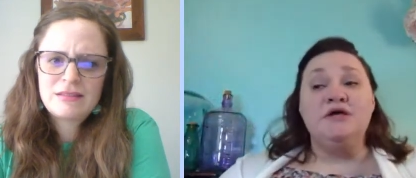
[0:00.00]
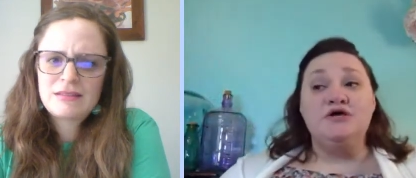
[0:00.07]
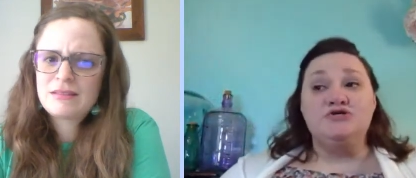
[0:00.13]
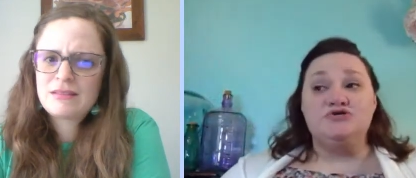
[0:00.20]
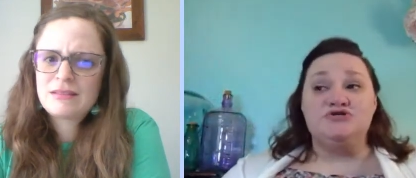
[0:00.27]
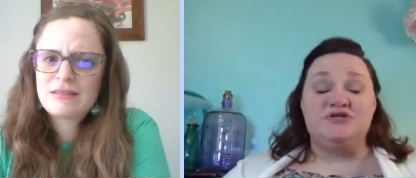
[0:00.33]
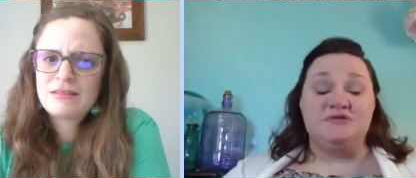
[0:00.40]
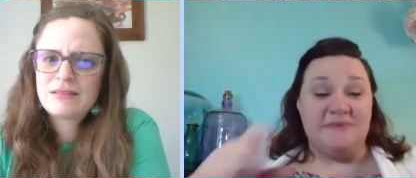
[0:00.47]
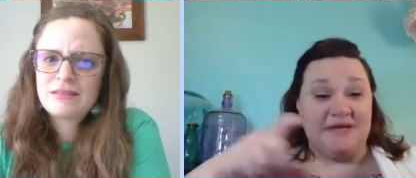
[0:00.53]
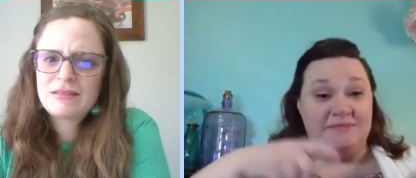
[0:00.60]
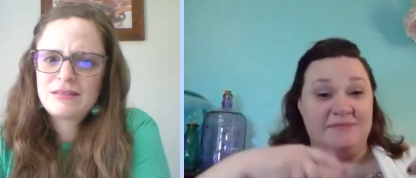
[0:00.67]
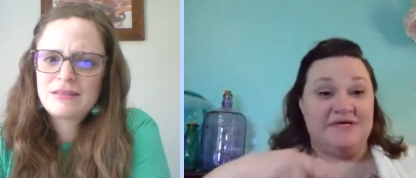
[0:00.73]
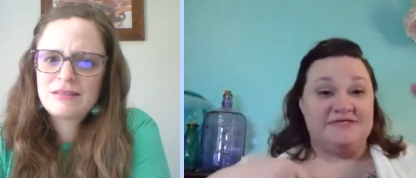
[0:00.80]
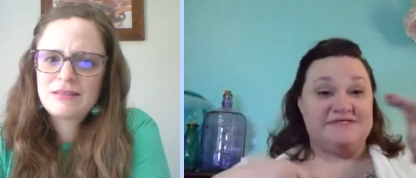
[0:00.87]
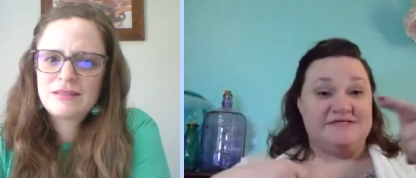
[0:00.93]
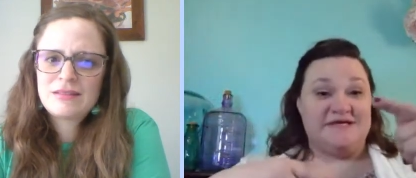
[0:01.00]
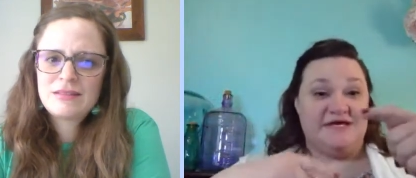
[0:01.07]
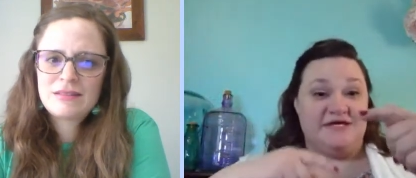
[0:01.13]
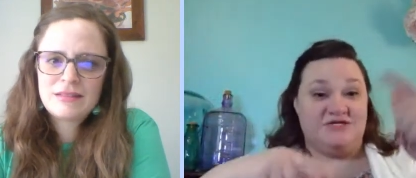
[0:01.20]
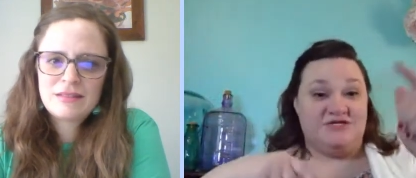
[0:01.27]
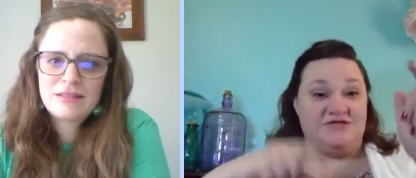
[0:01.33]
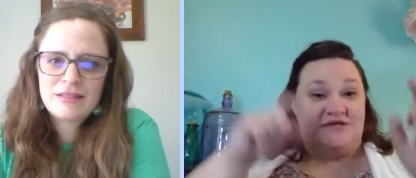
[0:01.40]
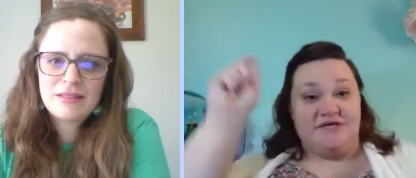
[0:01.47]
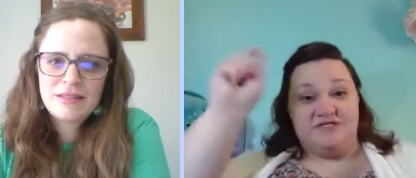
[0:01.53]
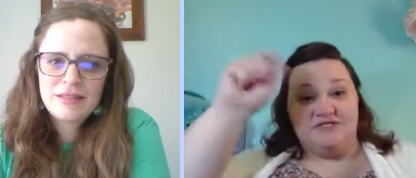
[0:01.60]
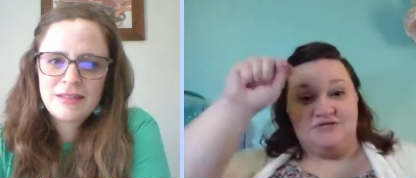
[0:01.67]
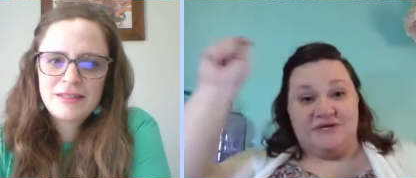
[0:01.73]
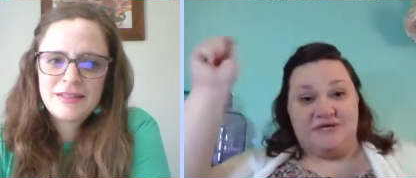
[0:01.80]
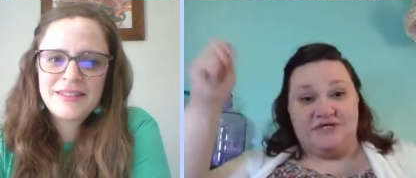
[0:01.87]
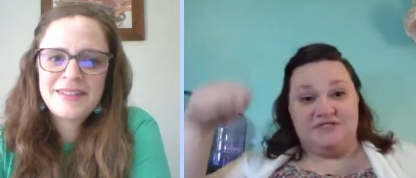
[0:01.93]
Speaker 1: So she made me a sage thing
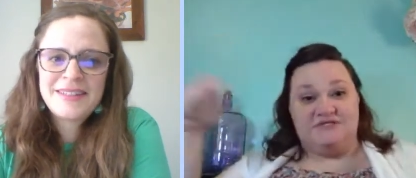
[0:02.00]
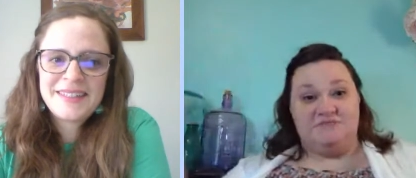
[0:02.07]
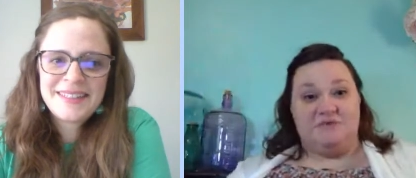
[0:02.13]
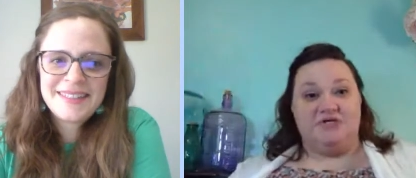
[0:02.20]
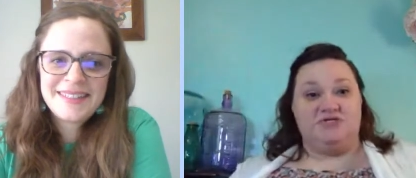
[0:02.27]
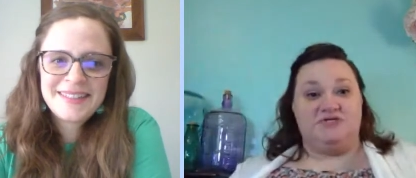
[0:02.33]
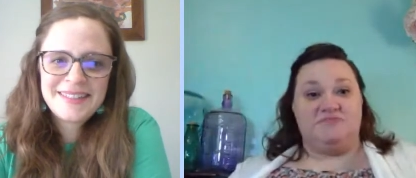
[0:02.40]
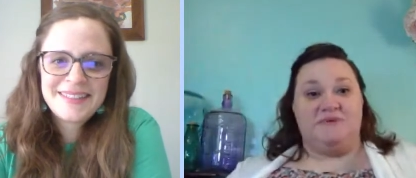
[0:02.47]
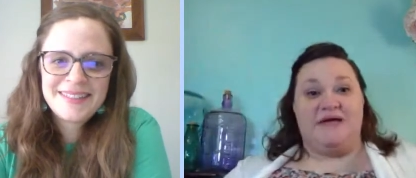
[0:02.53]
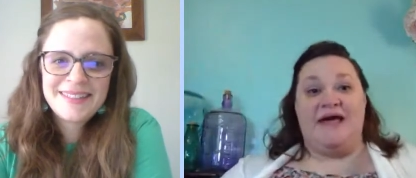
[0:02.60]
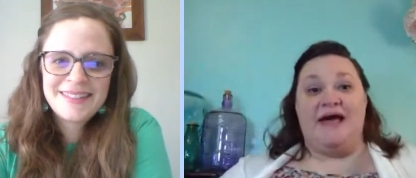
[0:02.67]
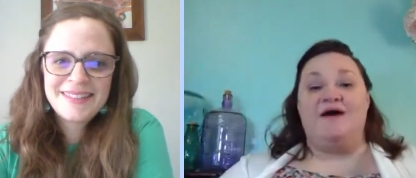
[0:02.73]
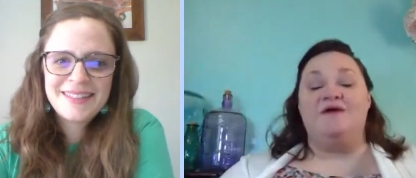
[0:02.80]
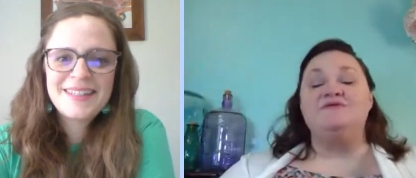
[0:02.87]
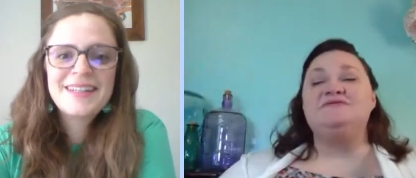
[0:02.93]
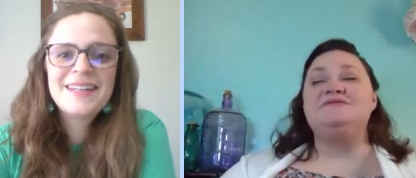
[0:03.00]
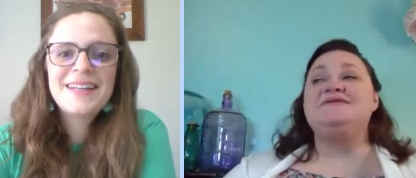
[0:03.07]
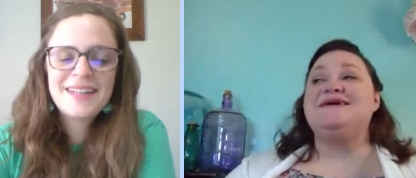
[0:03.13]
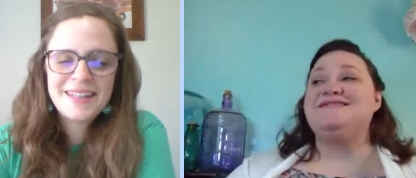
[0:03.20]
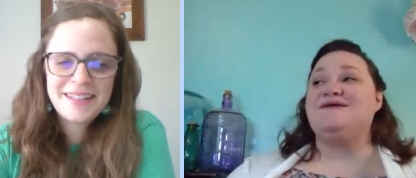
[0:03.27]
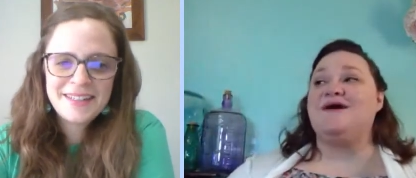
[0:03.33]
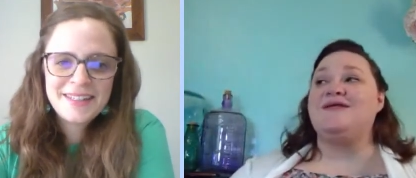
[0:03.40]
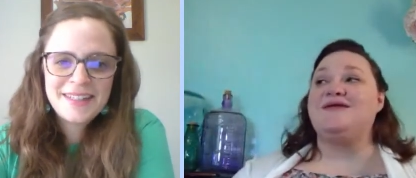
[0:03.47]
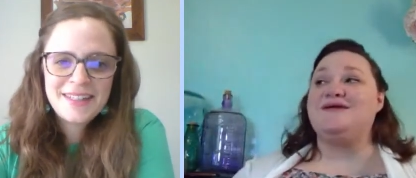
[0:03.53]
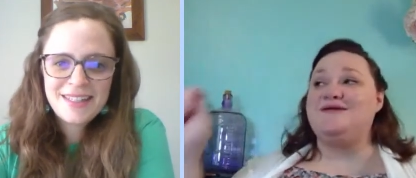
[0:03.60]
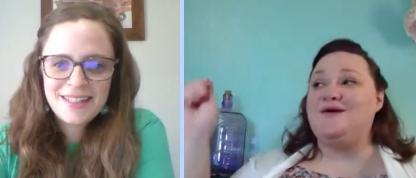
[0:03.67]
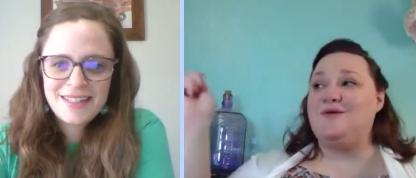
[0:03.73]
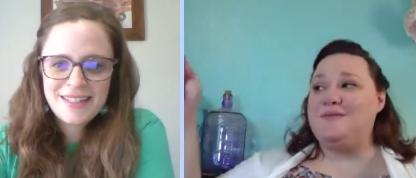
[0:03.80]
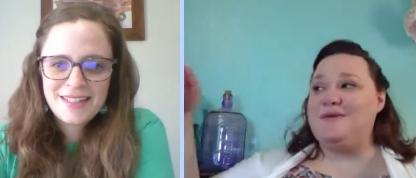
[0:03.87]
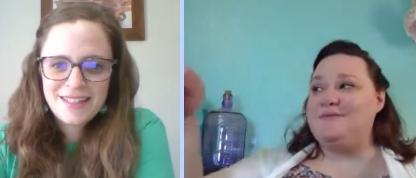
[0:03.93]
so I could smudge my house. And I thought, you
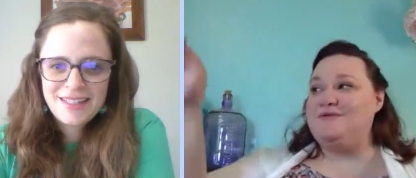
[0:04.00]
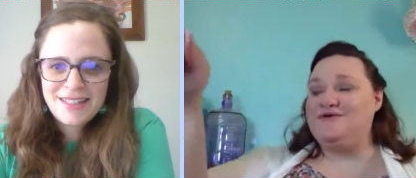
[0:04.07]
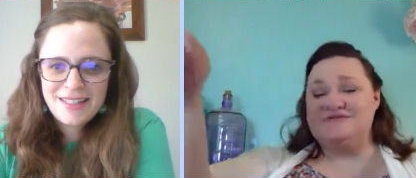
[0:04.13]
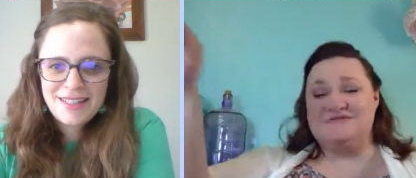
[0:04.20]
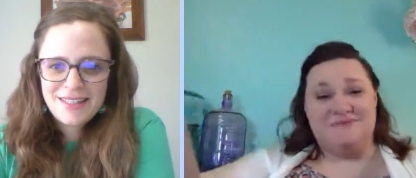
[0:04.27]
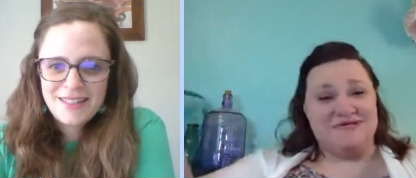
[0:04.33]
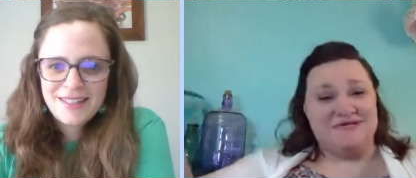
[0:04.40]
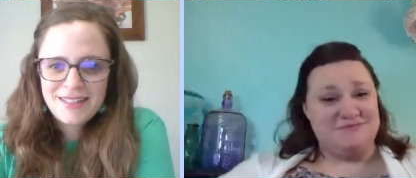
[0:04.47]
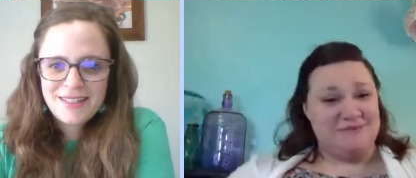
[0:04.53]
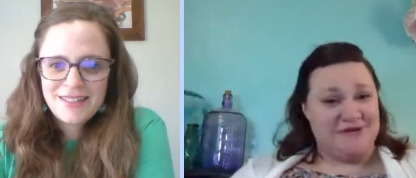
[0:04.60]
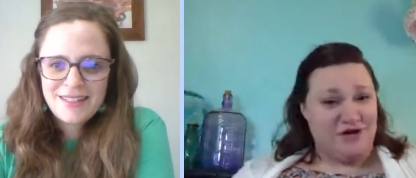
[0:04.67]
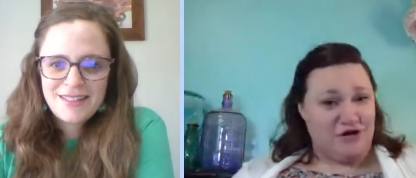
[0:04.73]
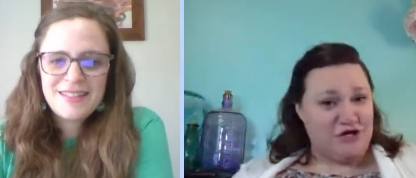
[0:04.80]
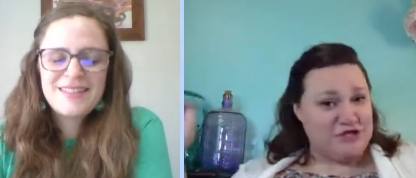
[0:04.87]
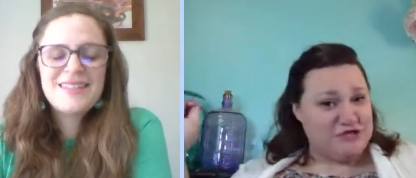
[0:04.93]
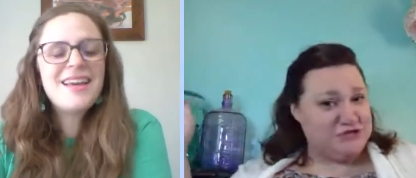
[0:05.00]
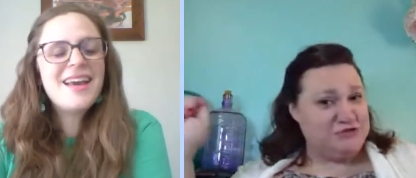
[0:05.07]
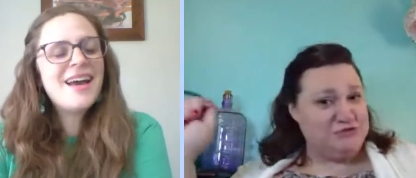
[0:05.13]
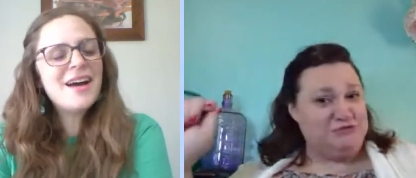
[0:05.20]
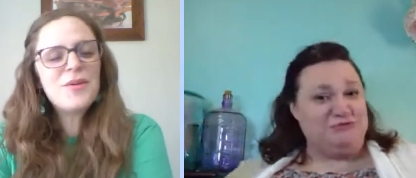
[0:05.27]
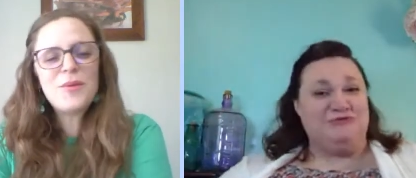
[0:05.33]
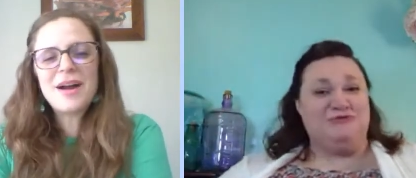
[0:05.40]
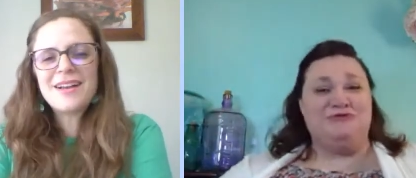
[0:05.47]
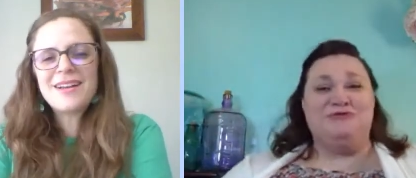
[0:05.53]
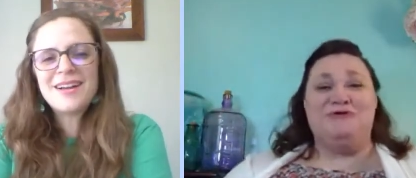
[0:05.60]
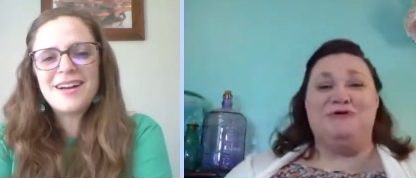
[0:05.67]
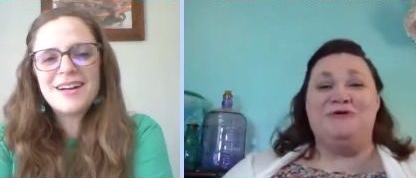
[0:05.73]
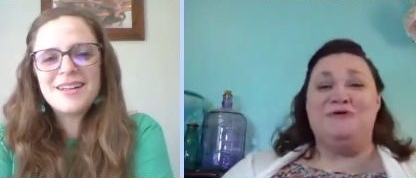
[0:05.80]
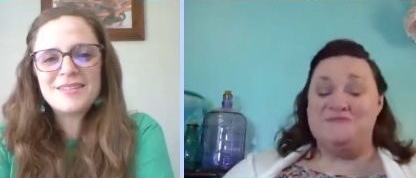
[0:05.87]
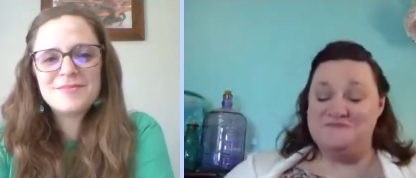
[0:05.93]
know, maybe I'll smudge my car too. Yeah, why
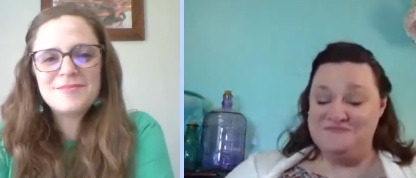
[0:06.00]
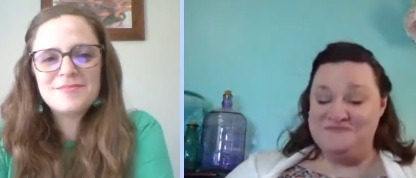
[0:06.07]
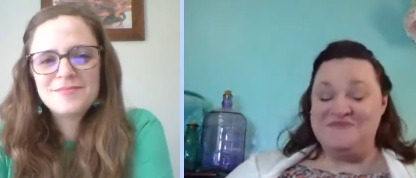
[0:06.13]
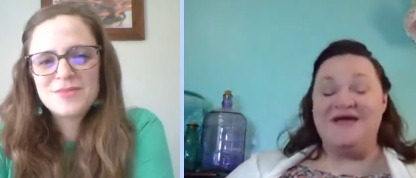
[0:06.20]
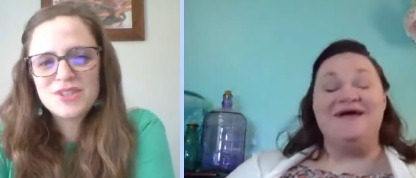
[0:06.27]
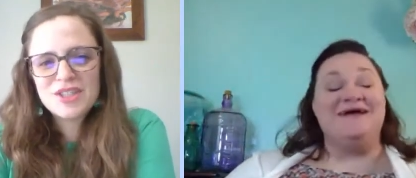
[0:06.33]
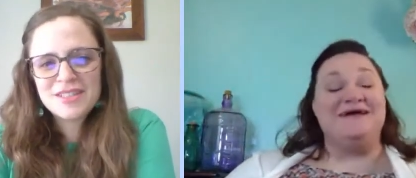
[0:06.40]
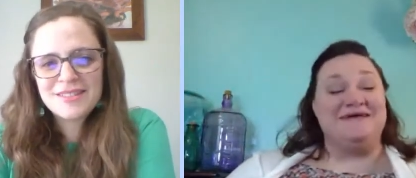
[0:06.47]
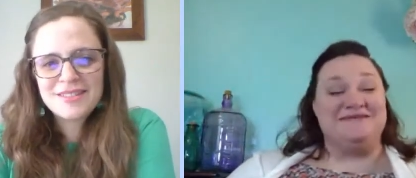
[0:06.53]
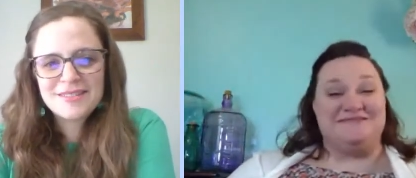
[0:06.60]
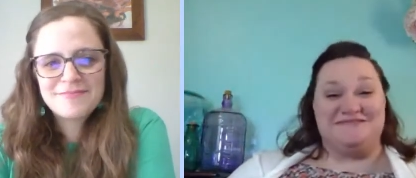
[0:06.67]
not? Just,